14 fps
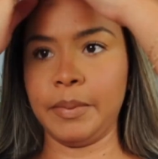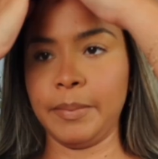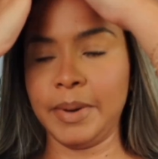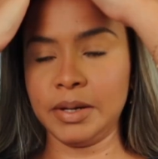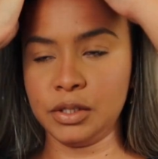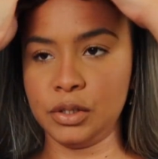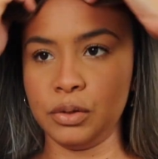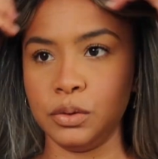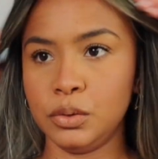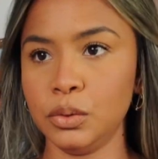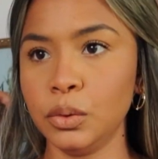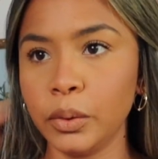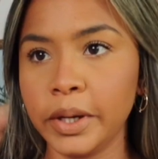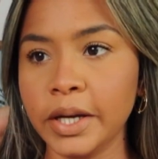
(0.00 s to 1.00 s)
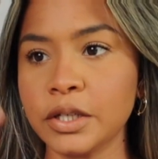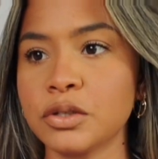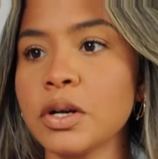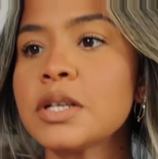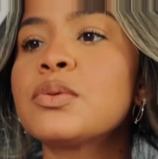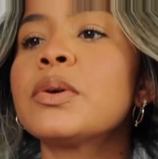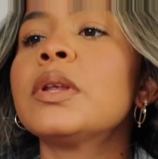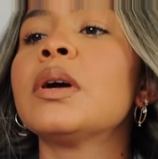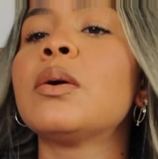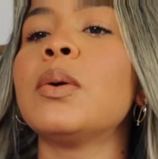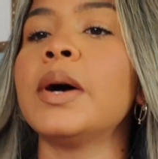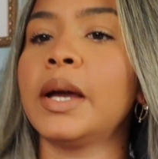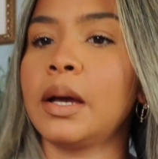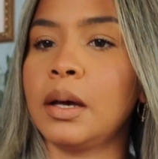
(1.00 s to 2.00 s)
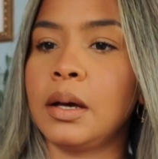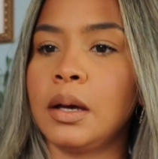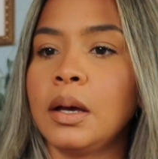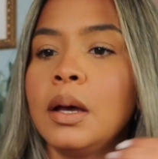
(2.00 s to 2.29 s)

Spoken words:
And I'm about to get dressed really quick